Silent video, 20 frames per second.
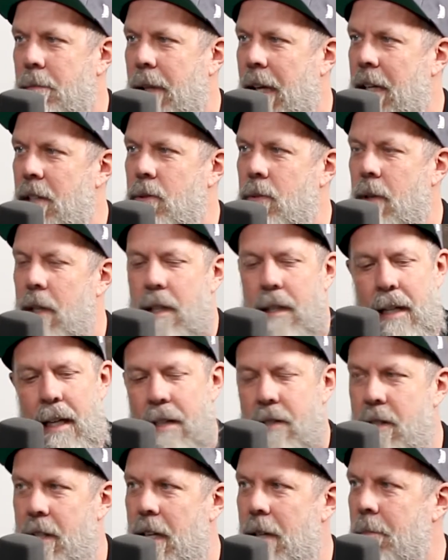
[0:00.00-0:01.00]
black sweater,
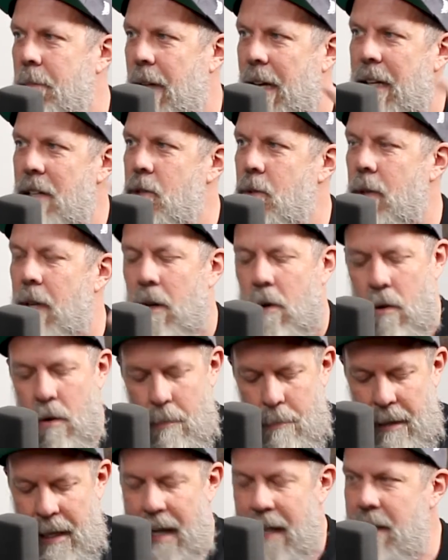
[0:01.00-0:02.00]
next day, black sweater,
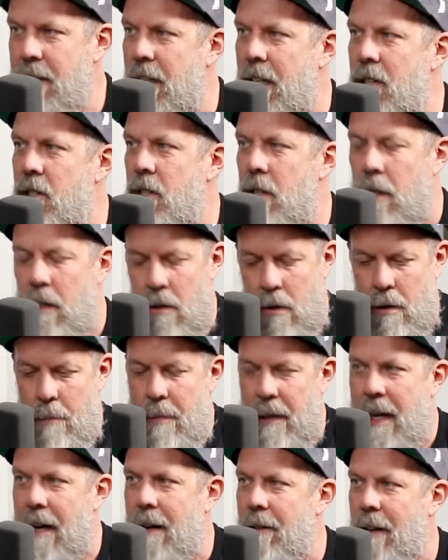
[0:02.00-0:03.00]
or black T-shirt, or
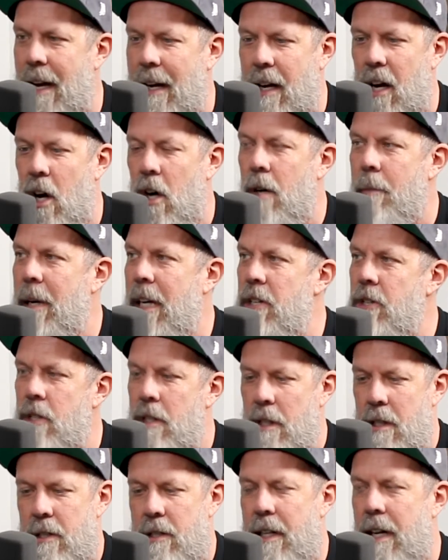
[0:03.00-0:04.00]
black. Like, all my
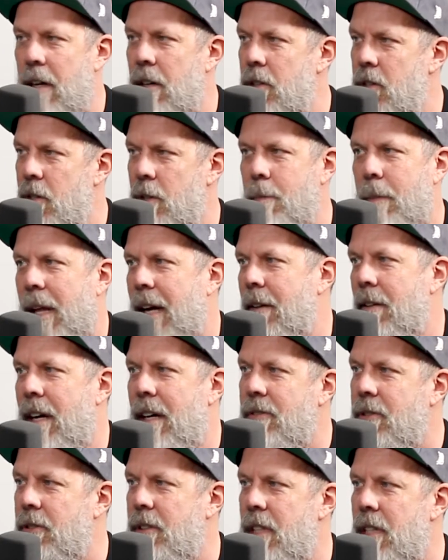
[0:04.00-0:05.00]
shirts now are just Black
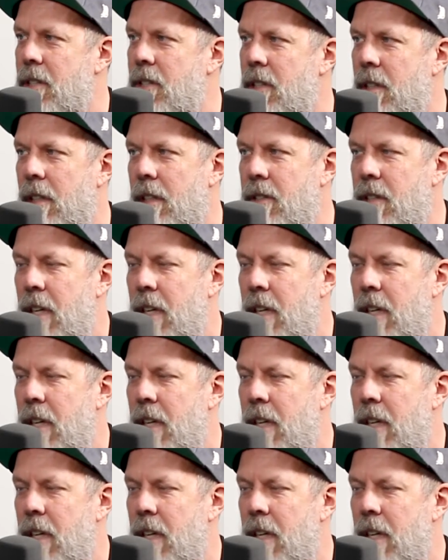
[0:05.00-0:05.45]
Rifle T-shirts.